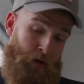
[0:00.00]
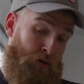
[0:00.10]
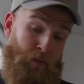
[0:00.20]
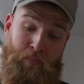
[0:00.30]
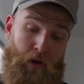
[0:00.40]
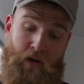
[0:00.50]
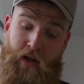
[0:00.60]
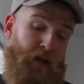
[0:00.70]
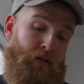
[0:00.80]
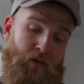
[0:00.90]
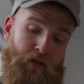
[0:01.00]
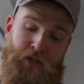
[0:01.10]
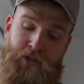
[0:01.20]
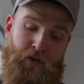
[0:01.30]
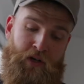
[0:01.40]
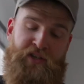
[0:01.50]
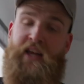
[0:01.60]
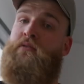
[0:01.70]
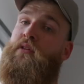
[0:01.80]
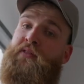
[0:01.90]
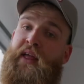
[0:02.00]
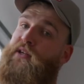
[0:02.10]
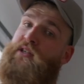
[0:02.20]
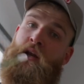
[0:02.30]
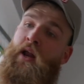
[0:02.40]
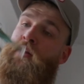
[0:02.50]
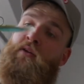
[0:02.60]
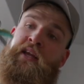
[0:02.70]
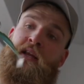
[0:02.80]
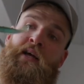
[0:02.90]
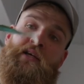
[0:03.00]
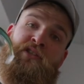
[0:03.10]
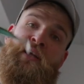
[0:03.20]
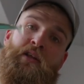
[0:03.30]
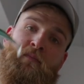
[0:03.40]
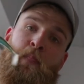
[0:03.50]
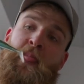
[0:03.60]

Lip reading: your pollocking, your general things that like to eat a sandeel.